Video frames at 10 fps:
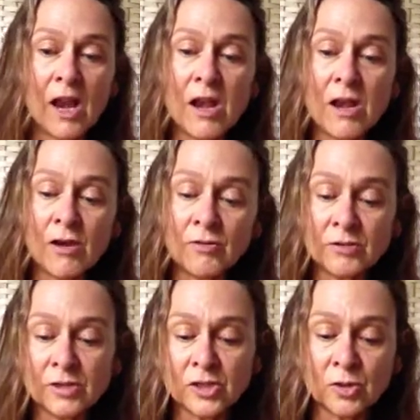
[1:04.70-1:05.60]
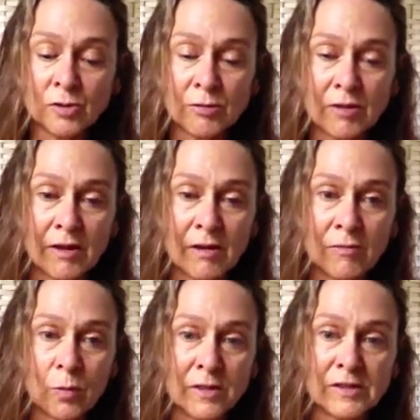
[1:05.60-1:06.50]
knows the truth
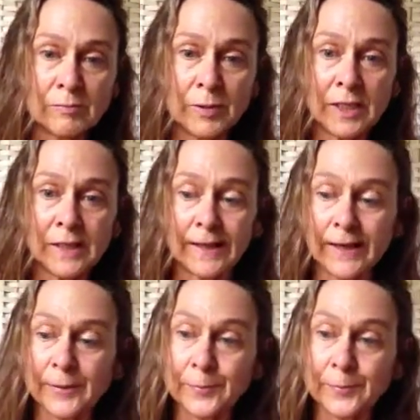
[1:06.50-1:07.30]
of one's being.